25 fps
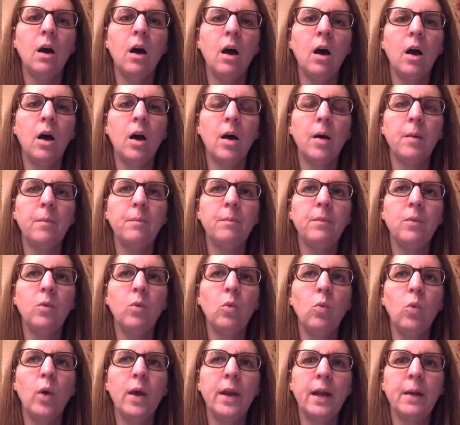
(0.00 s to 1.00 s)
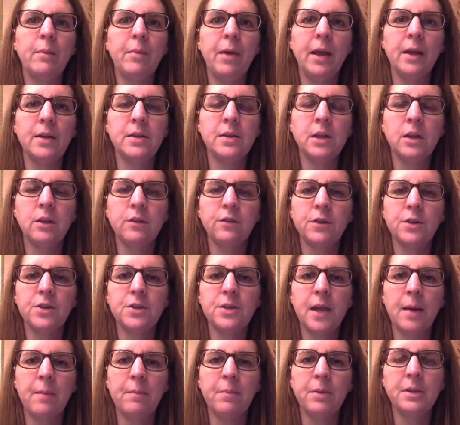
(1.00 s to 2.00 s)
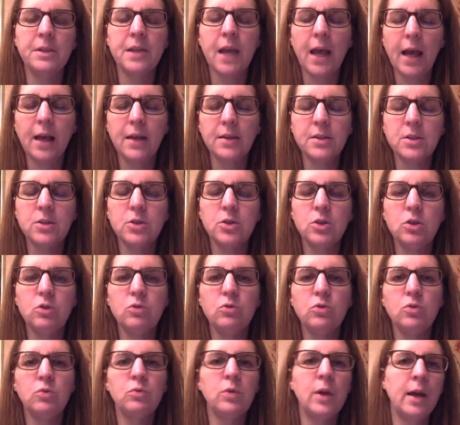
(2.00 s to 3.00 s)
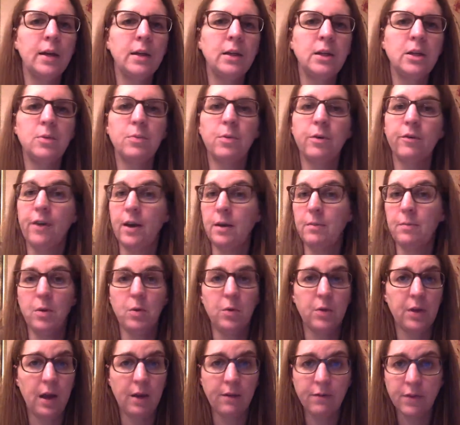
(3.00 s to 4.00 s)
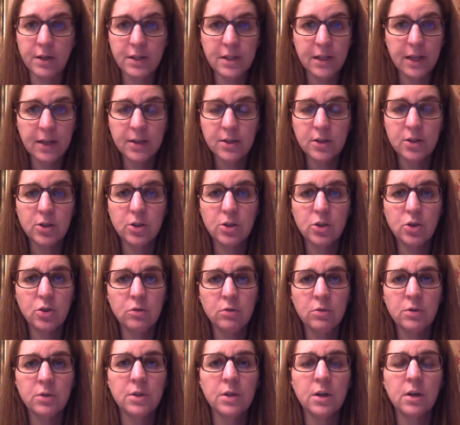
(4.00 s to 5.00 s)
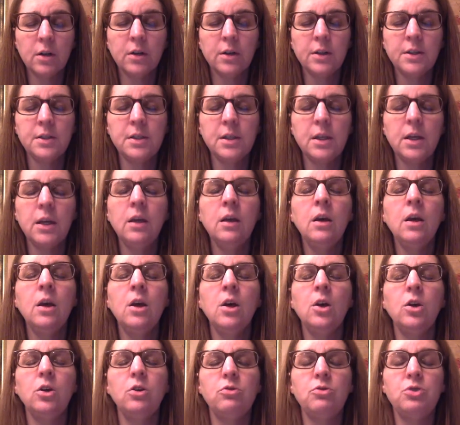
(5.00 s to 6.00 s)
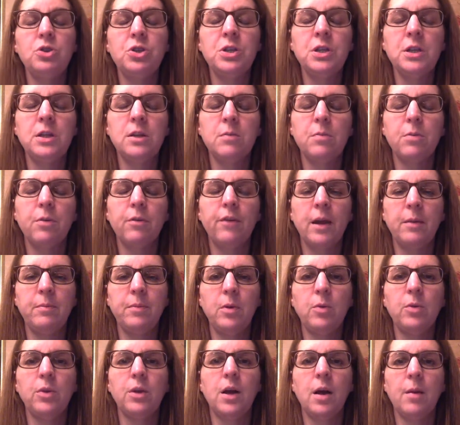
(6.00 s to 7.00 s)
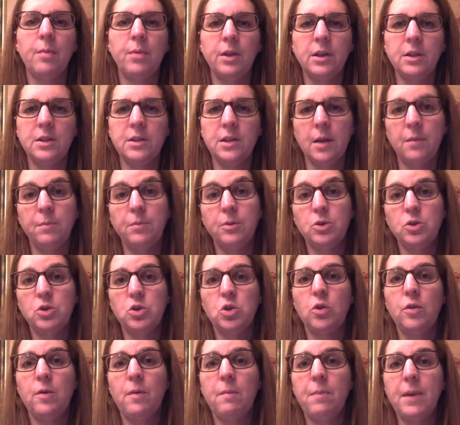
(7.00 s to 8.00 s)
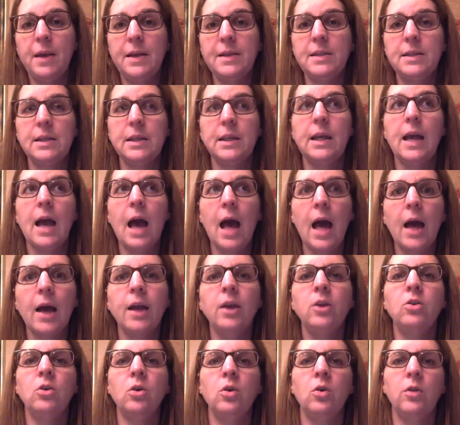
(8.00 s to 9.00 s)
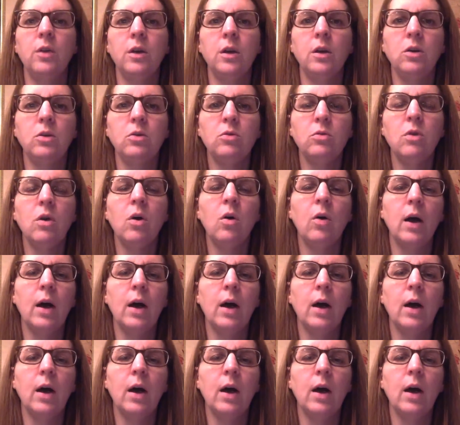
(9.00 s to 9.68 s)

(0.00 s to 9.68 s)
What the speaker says: When I'm asking for sample tasks, you do not need to provide me with every task the students are going to see. You just need to provide me with a couple examples so that basically I know that you know